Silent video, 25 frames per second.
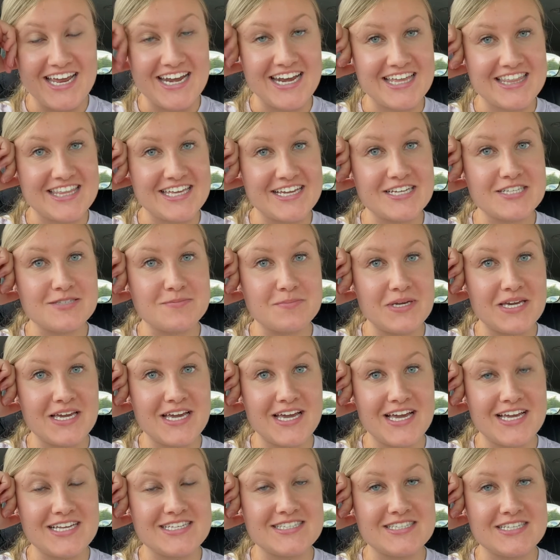And I think it's
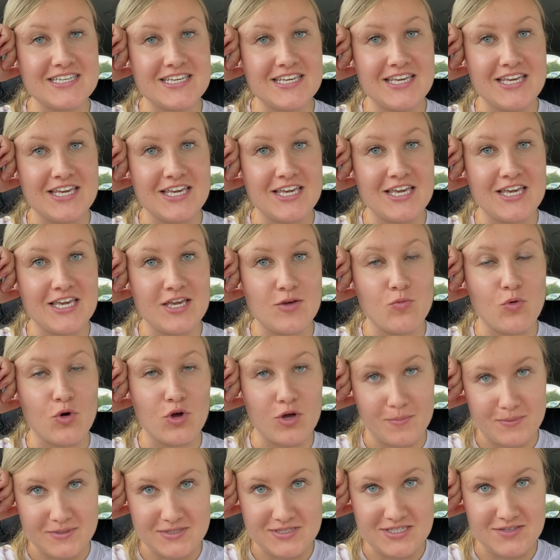because he
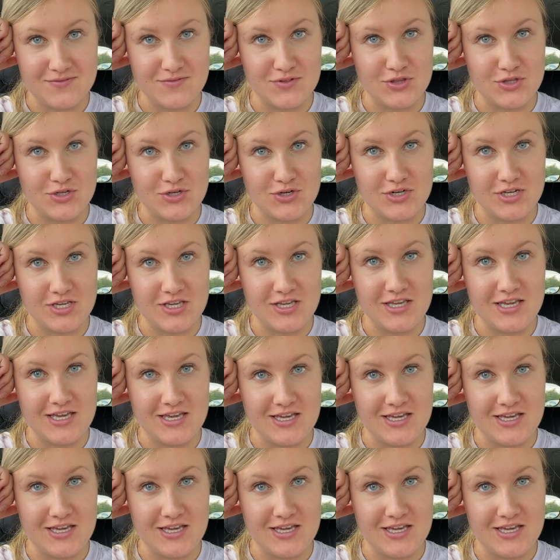woke up at 7.30